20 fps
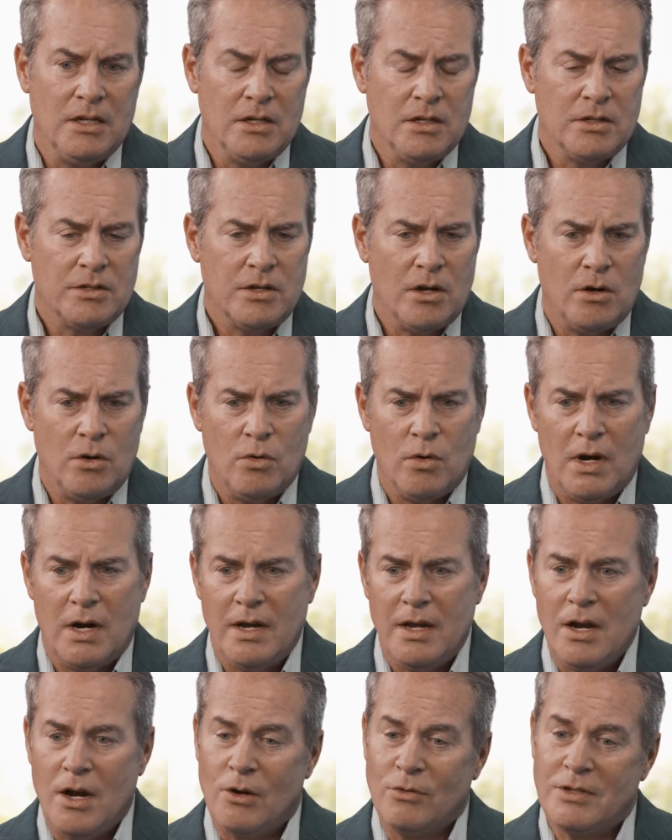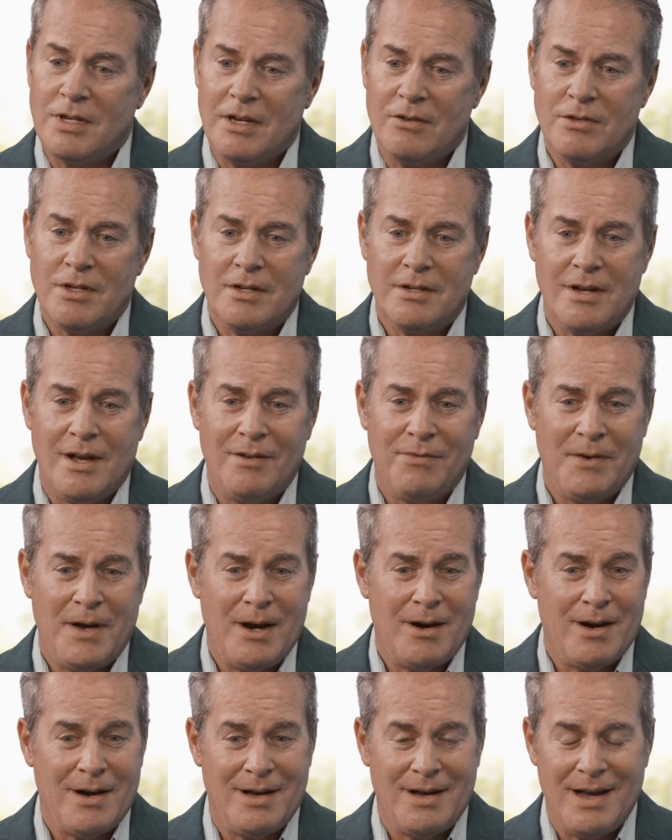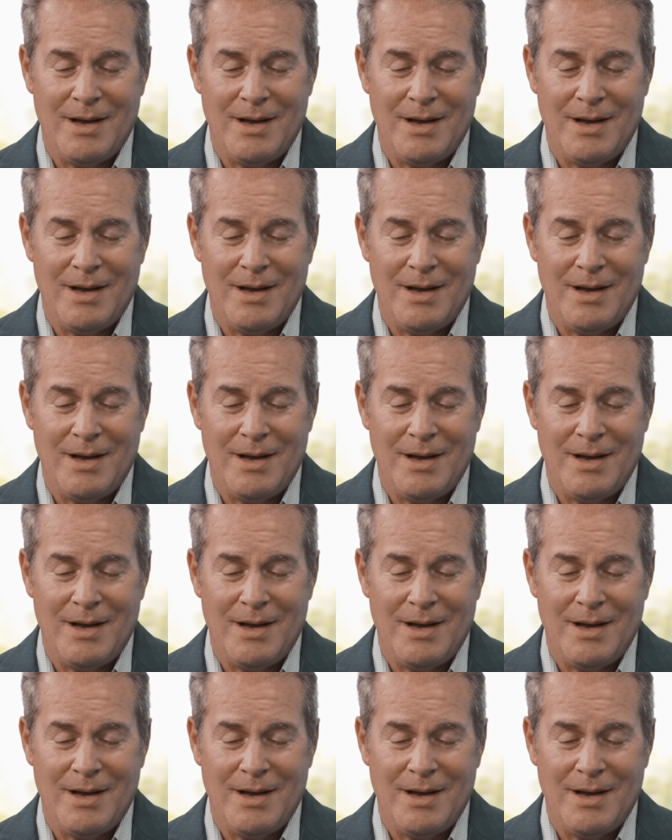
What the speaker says: so, it was a tough era.